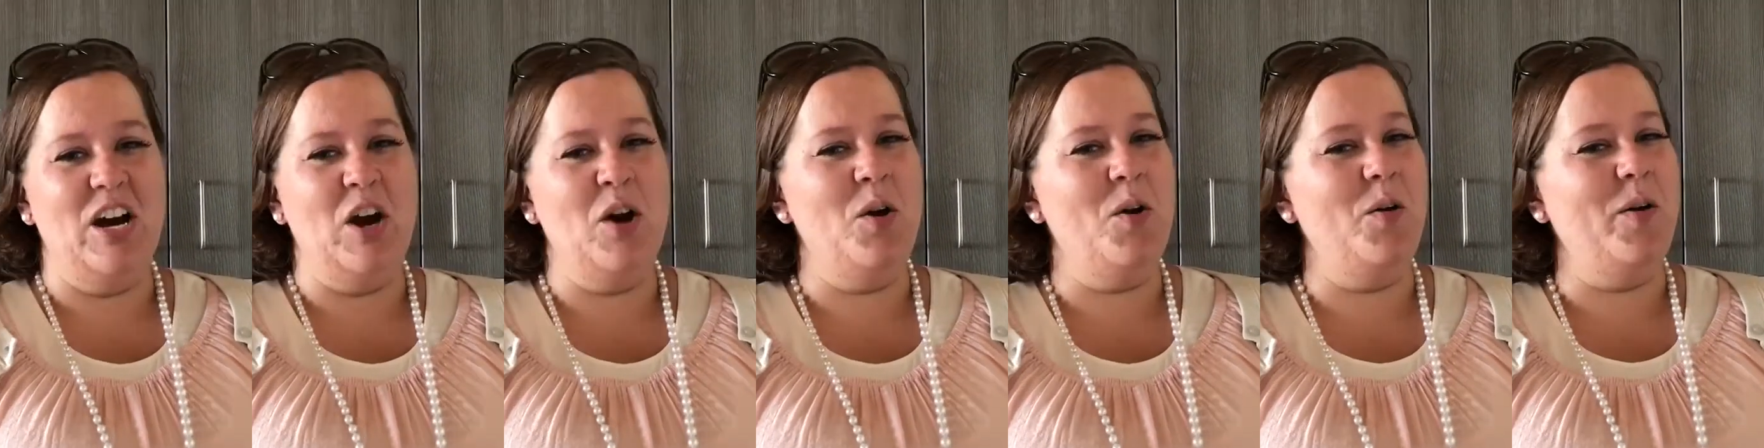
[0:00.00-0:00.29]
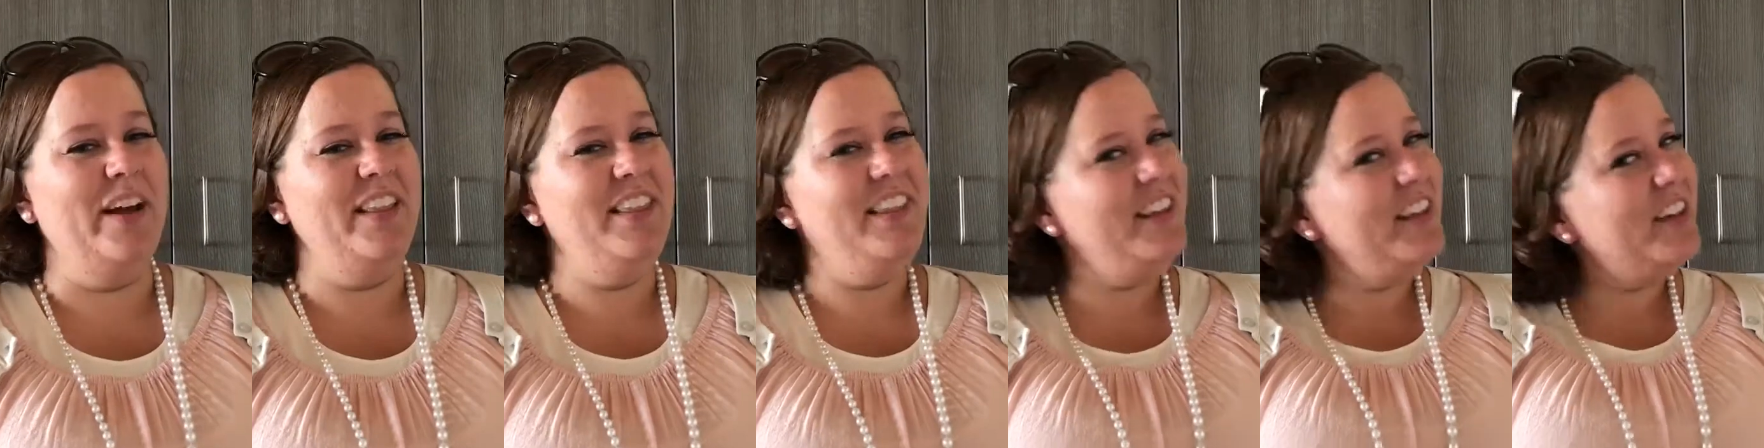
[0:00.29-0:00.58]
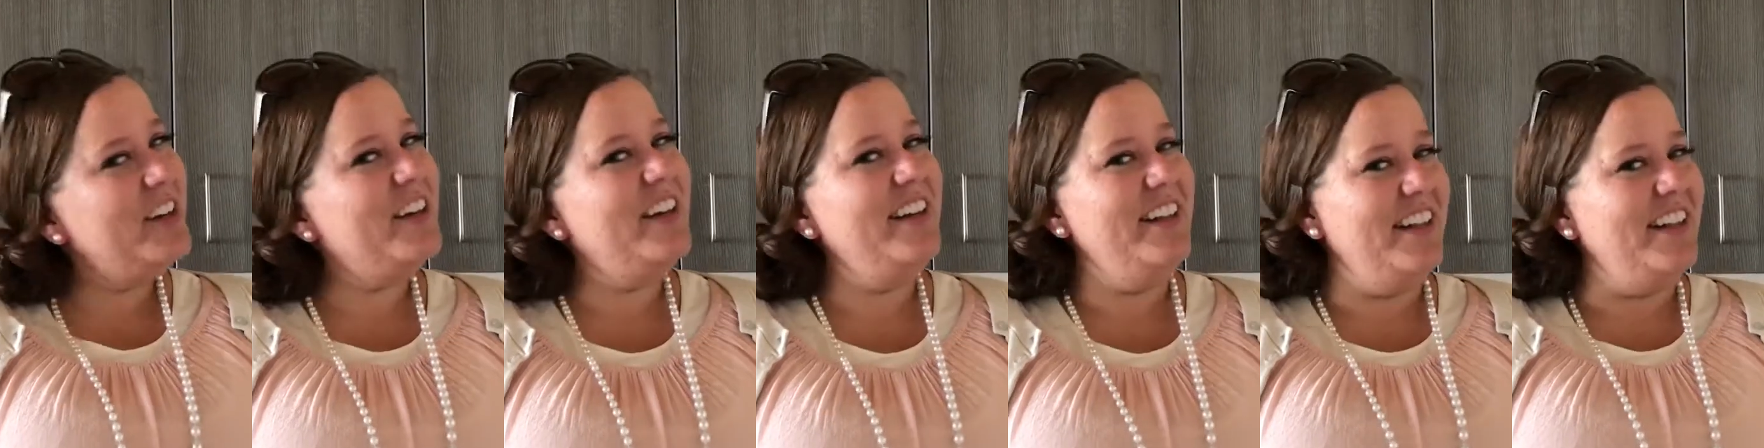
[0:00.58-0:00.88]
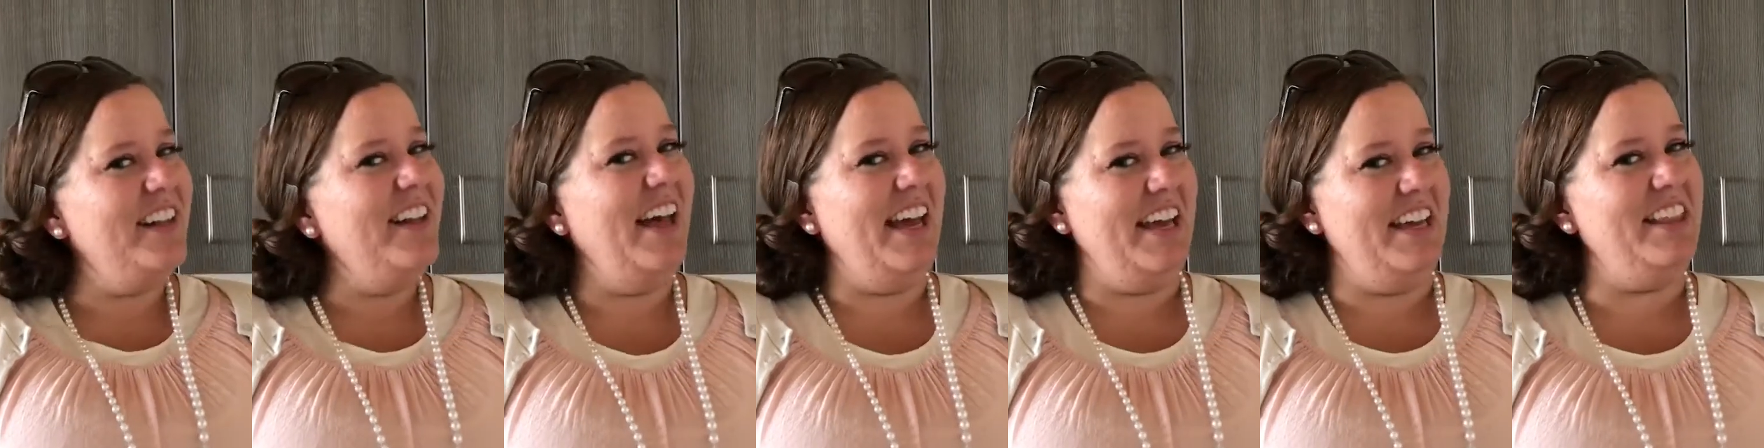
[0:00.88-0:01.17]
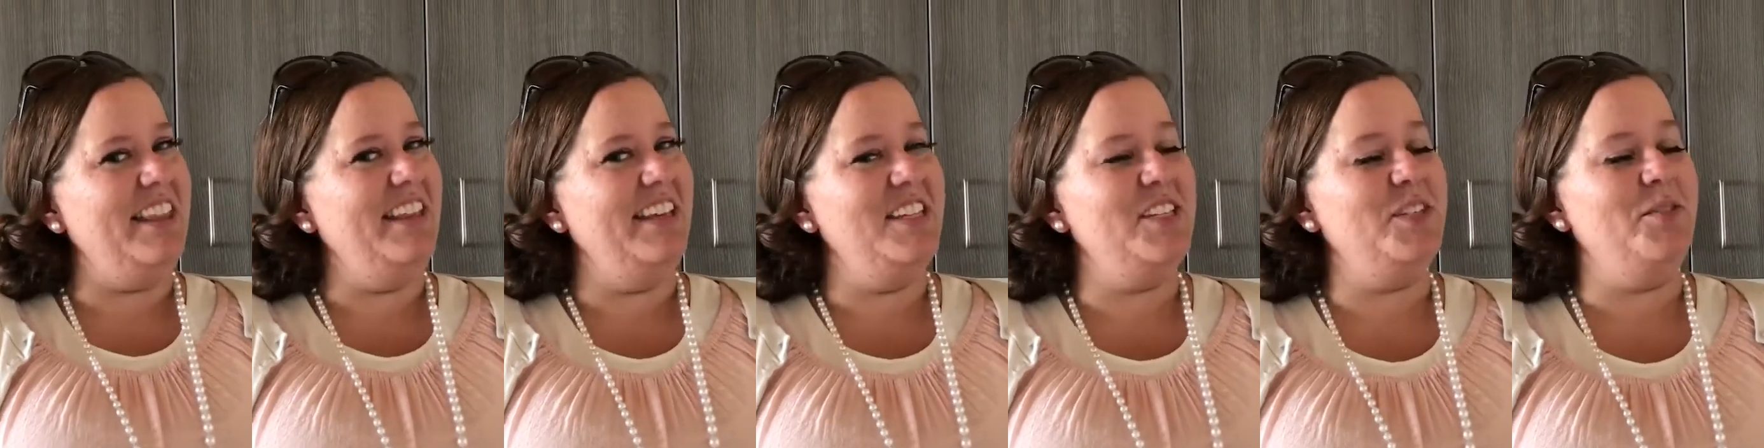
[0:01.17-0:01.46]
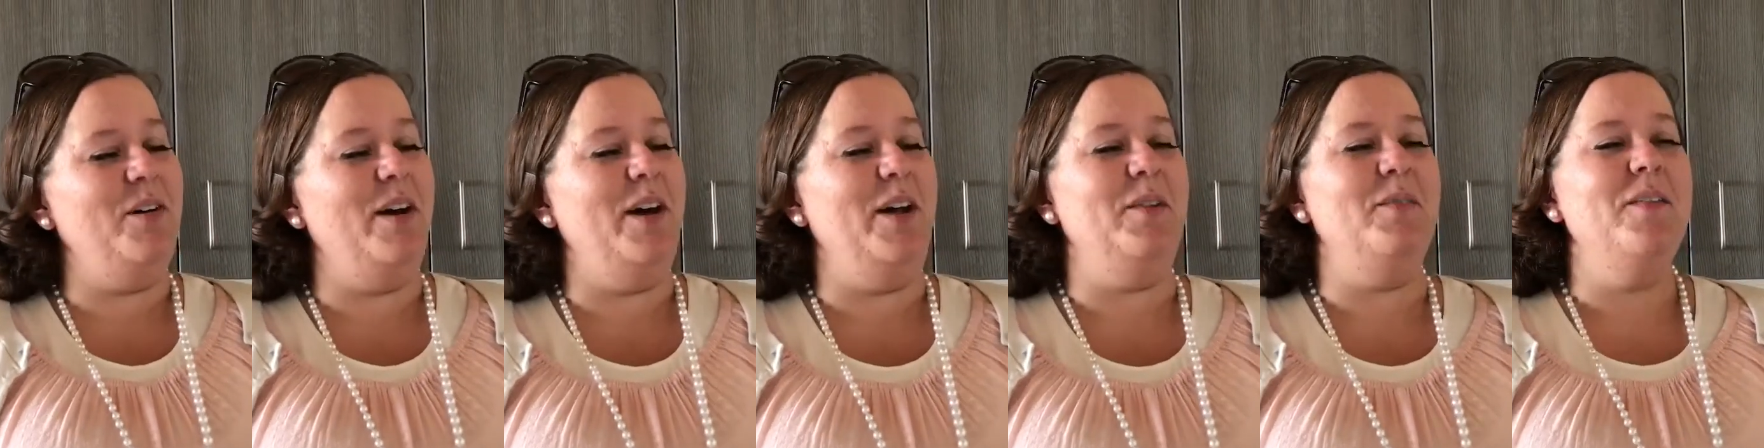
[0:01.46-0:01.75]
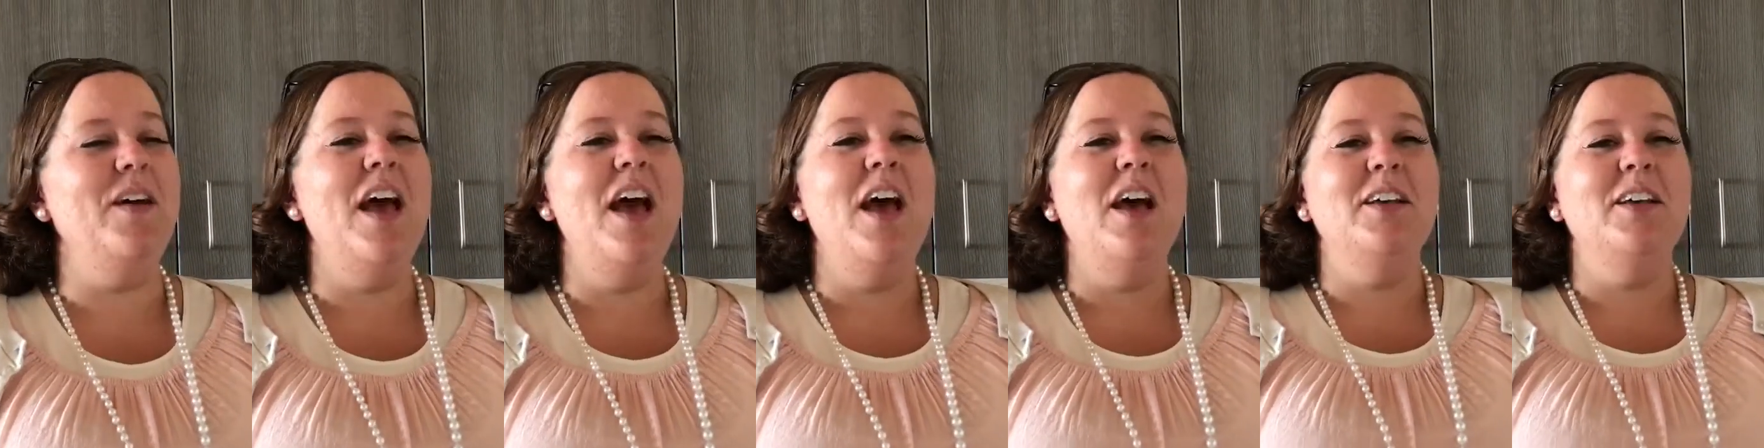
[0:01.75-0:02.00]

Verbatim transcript: Oh, I think you're gonna like this one.